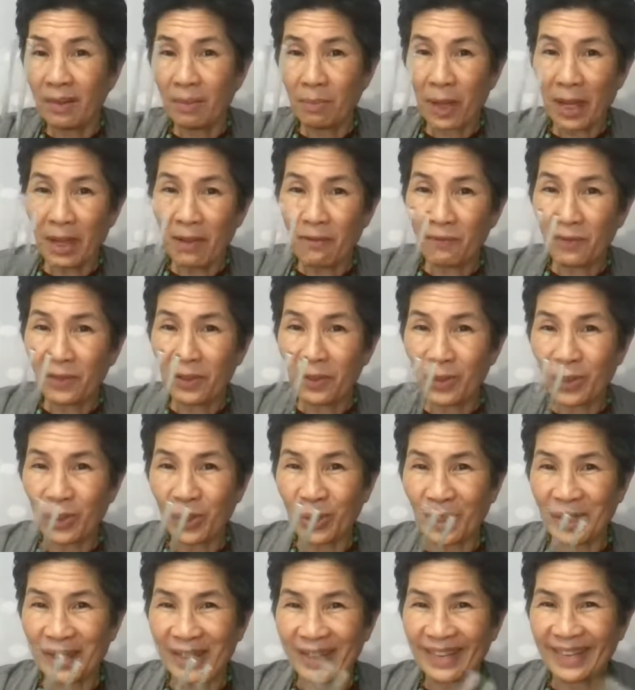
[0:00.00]
Biofield
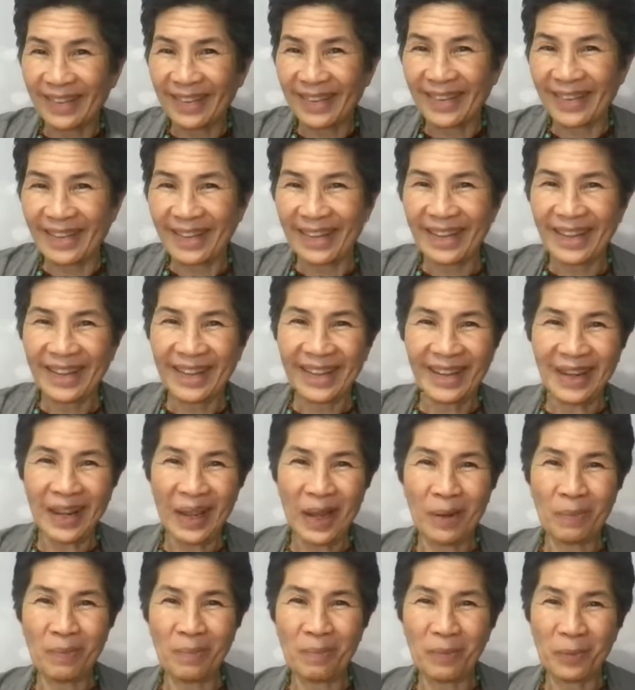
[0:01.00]
tuning can
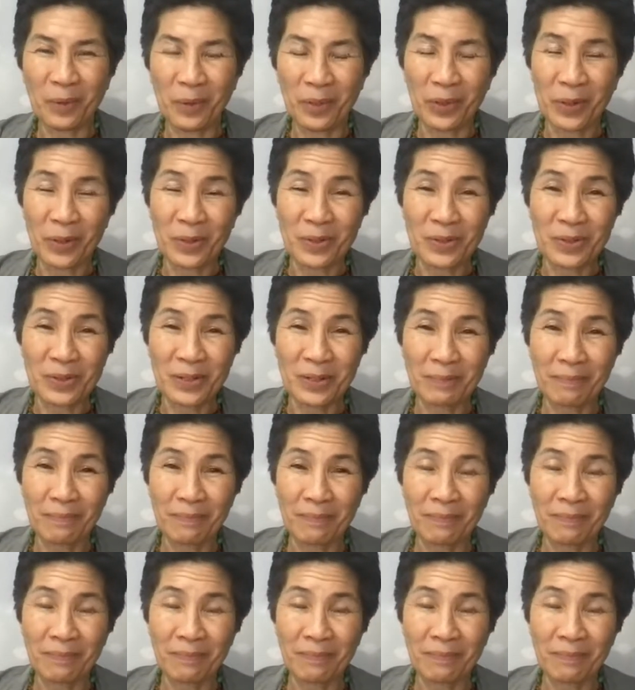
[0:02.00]
help with those.